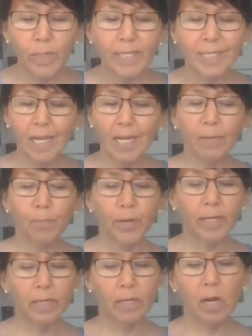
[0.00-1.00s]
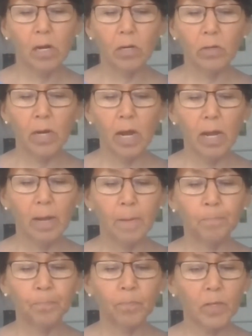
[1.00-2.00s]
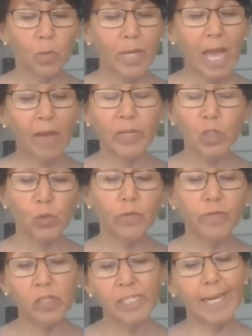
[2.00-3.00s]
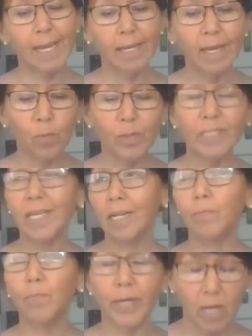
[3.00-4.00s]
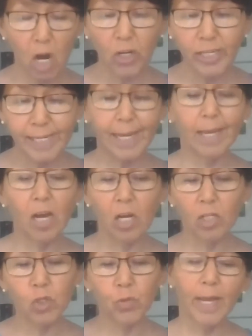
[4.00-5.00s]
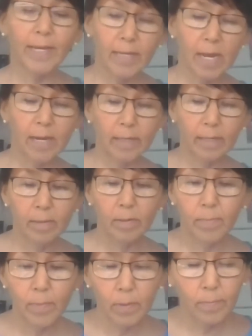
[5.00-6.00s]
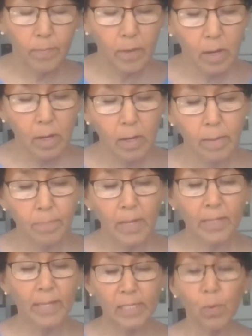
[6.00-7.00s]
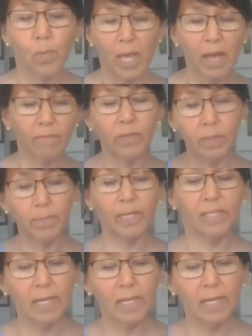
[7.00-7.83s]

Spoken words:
celebrate our, we have a Nunavut Day, and we celebrate our day on July 9. And that's when we have the big